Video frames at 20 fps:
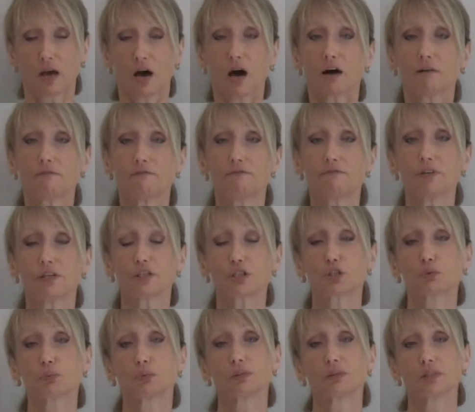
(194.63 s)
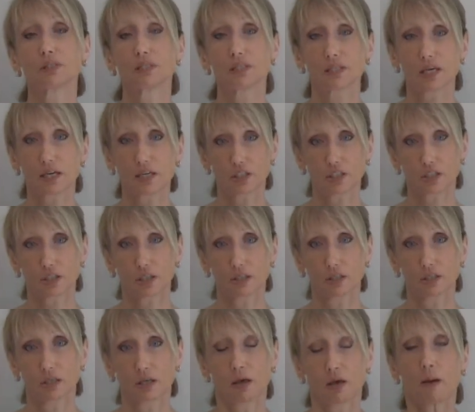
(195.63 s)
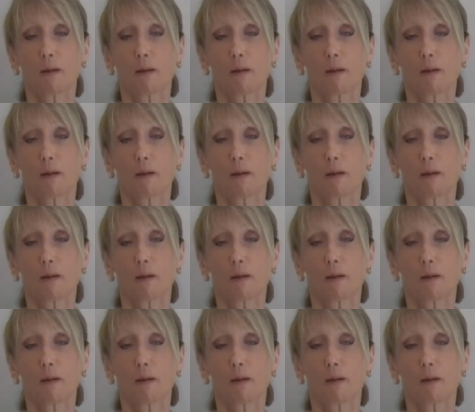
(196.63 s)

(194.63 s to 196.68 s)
a visualization.